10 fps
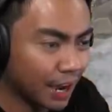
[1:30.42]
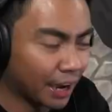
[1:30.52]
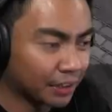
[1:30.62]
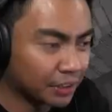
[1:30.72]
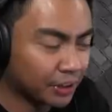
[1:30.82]

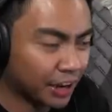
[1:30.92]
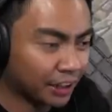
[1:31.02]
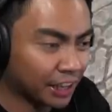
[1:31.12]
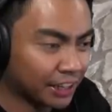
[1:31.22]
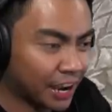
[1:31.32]
Yeah, so. you can
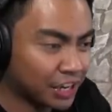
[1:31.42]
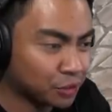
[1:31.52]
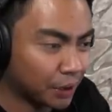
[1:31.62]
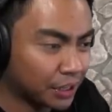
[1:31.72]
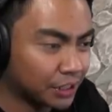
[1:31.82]
collect
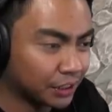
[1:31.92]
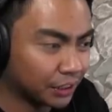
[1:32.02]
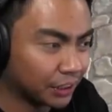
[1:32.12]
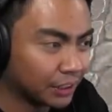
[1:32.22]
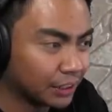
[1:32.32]
cash right here.